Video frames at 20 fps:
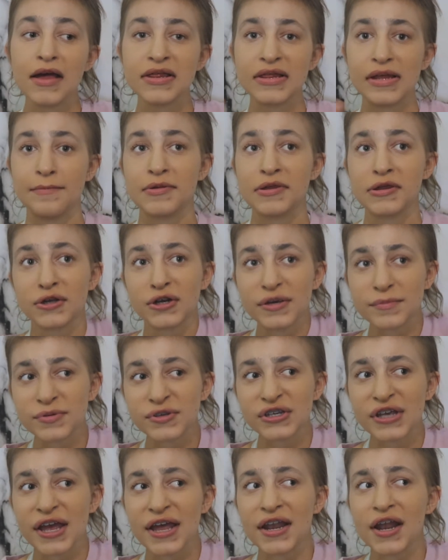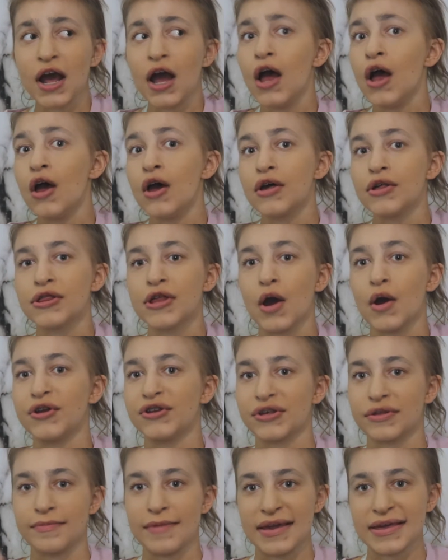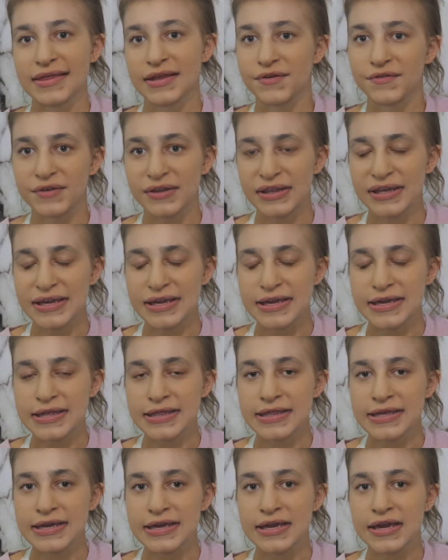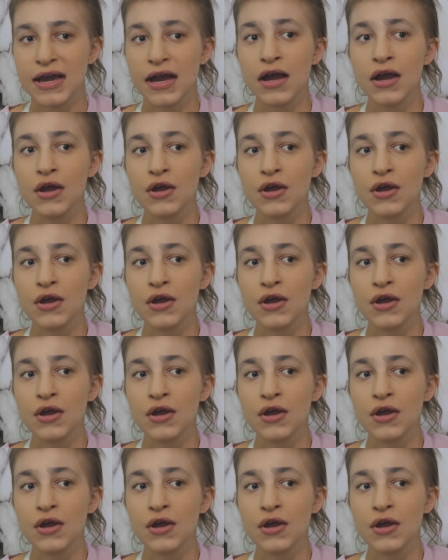subscription, so it just makes it really easy.